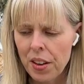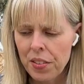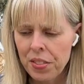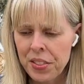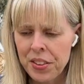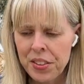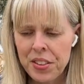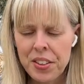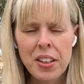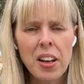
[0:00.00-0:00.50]

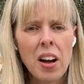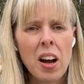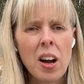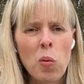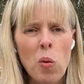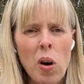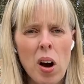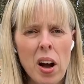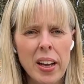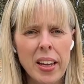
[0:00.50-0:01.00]
the
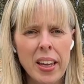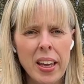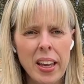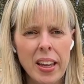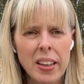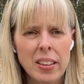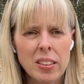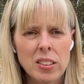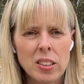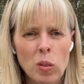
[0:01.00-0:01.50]
DIY
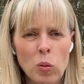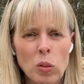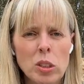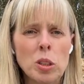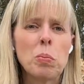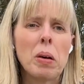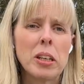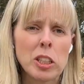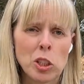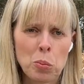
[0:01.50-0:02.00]
kit was
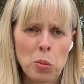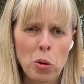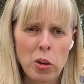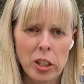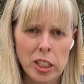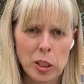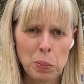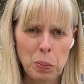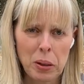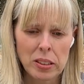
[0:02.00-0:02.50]
much more
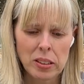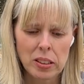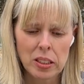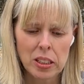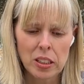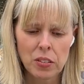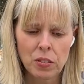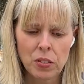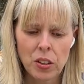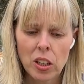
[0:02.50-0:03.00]

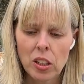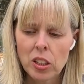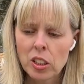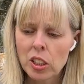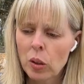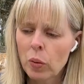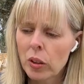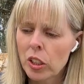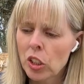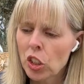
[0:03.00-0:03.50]
expensive.
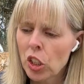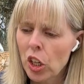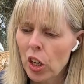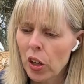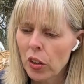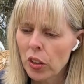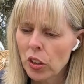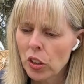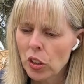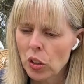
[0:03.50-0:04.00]
So in
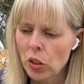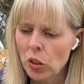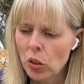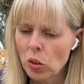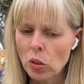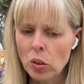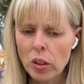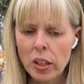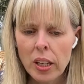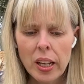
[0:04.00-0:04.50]

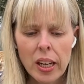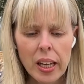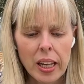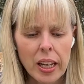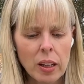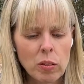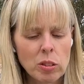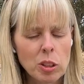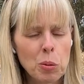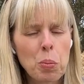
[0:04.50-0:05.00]
total,
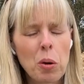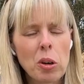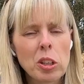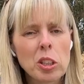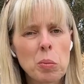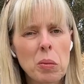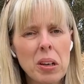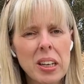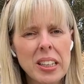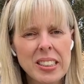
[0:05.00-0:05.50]
it was
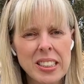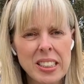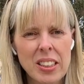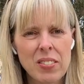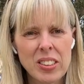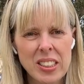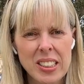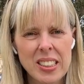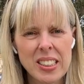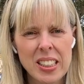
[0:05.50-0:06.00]
approximately
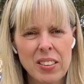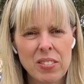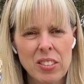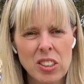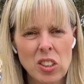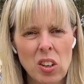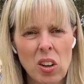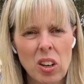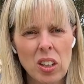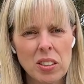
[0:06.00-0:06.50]

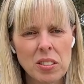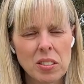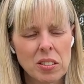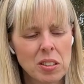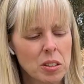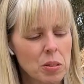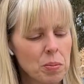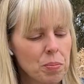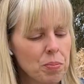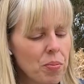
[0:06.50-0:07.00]

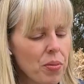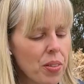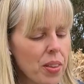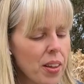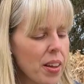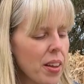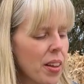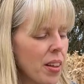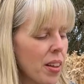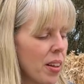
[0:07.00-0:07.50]
$77.
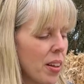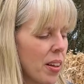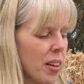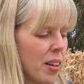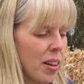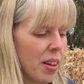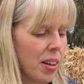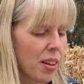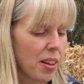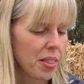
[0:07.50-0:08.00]

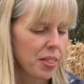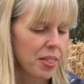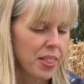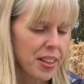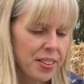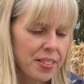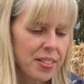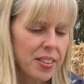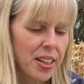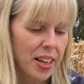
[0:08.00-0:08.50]

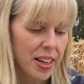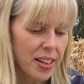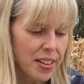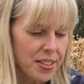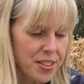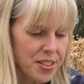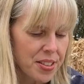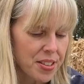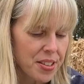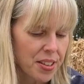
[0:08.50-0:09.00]
This kit
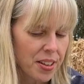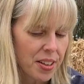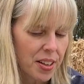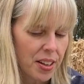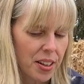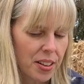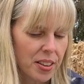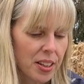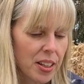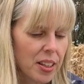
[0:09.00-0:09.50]

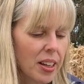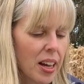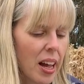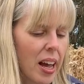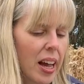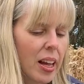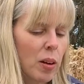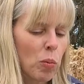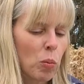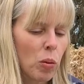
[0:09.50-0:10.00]
that
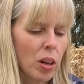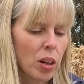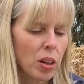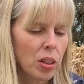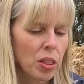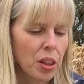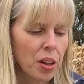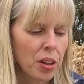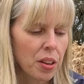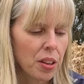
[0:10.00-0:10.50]
came with
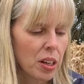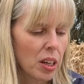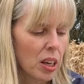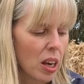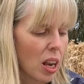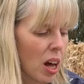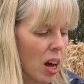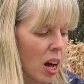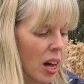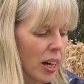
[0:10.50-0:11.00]

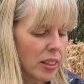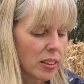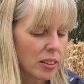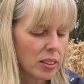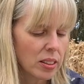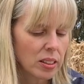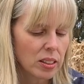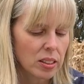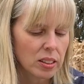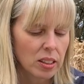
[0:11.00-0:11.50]

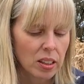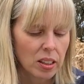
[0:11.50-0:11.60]
lights